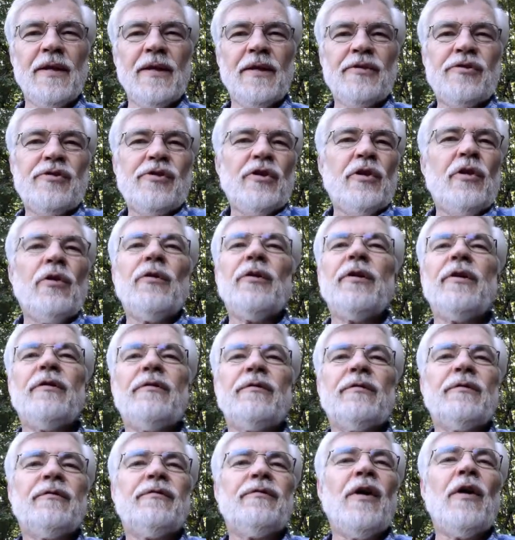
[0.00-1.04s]
It's the only
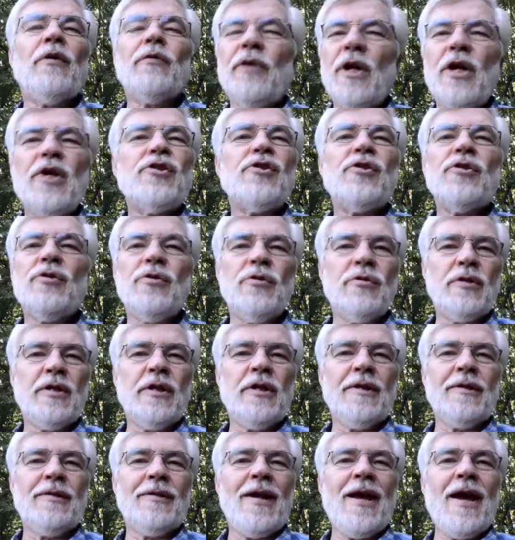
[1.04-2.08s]
foundation you
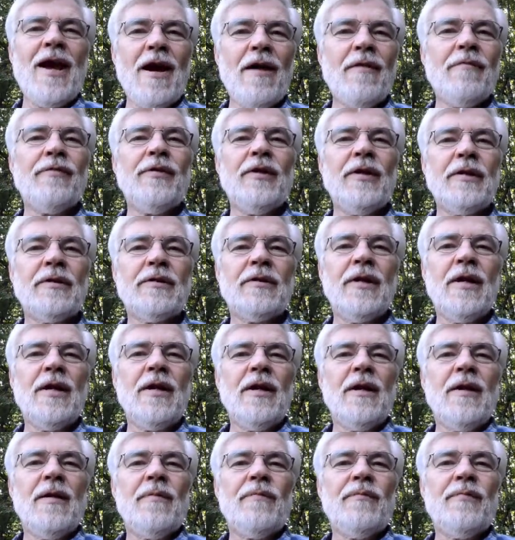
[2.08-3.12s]
can have that
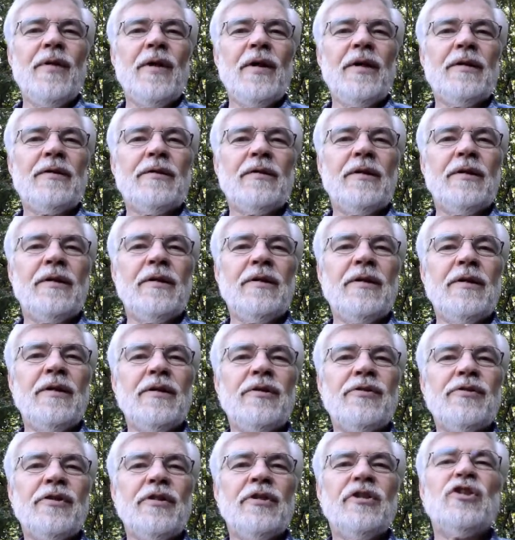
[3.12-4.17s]

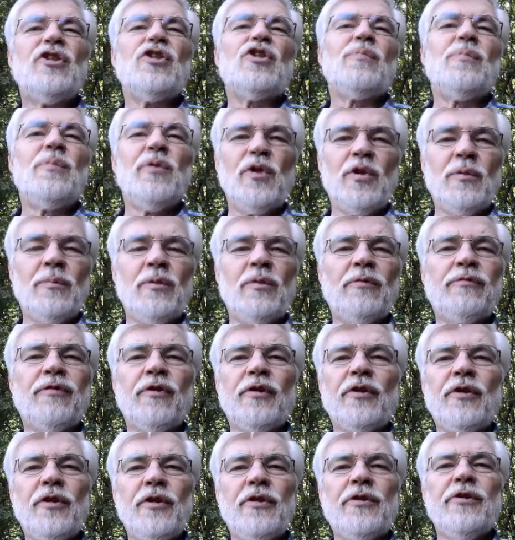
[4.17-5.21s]
is indisputable
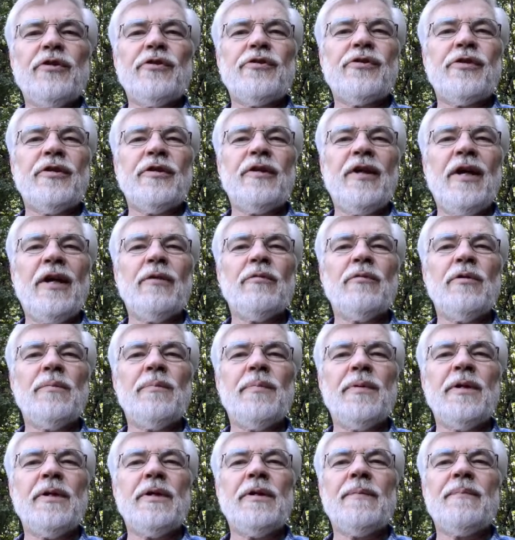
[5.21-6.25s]
for goodness, and that would
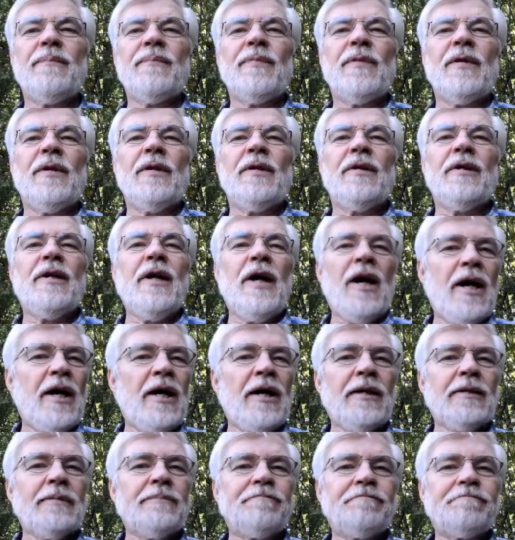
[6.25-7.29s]
be
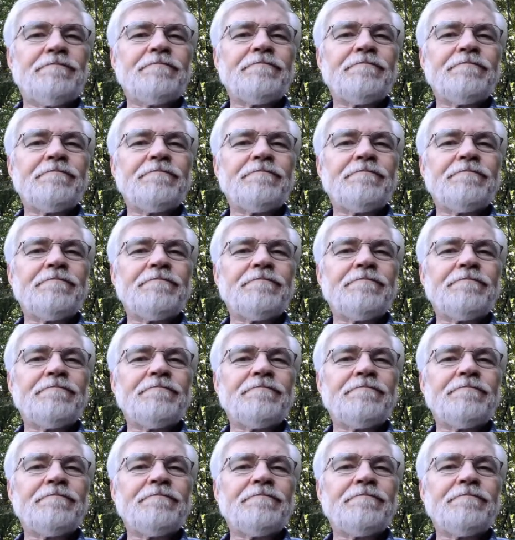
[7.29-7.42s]
God.